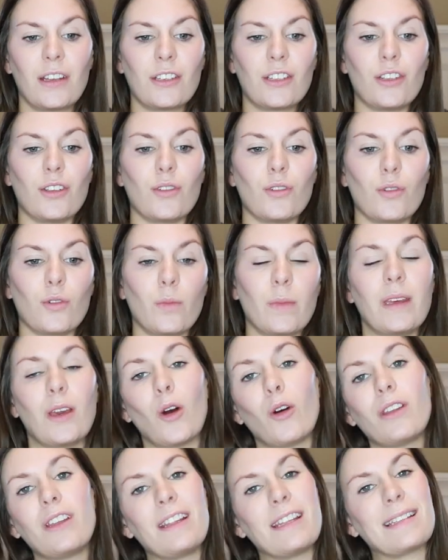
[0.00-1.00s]
to be
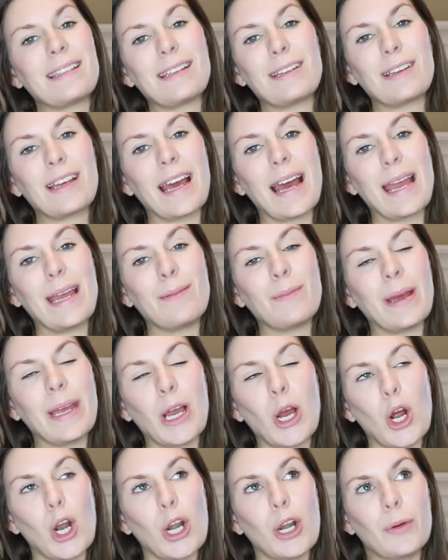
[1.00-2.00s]
holding this little guy in
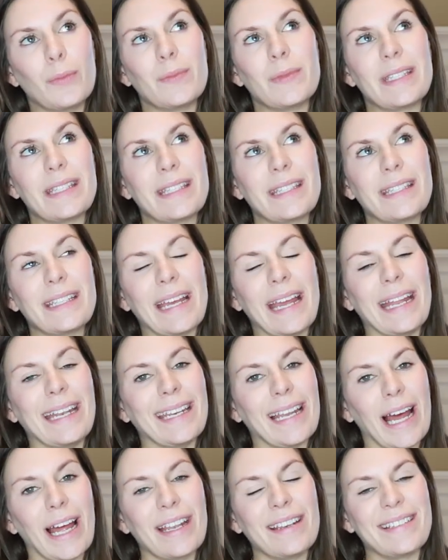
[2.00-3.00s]
my arms and
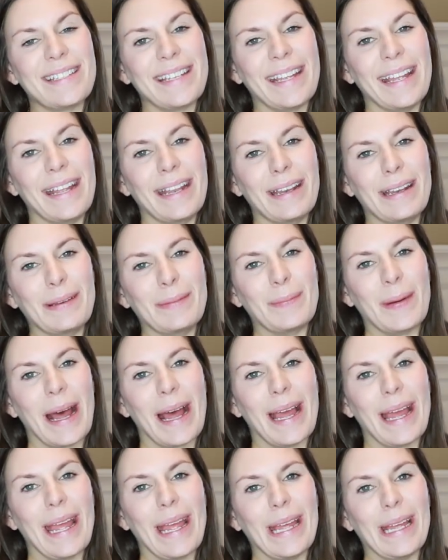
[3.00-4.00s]
not in
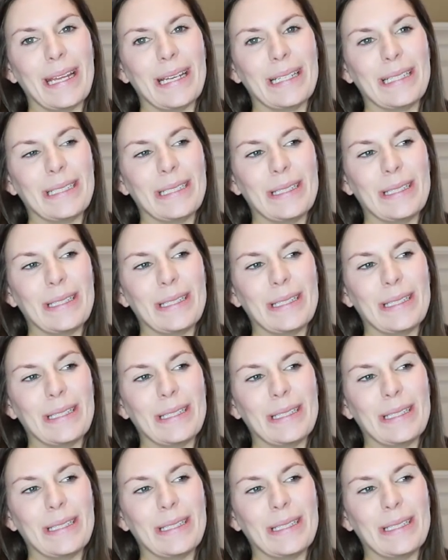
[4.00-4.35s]
my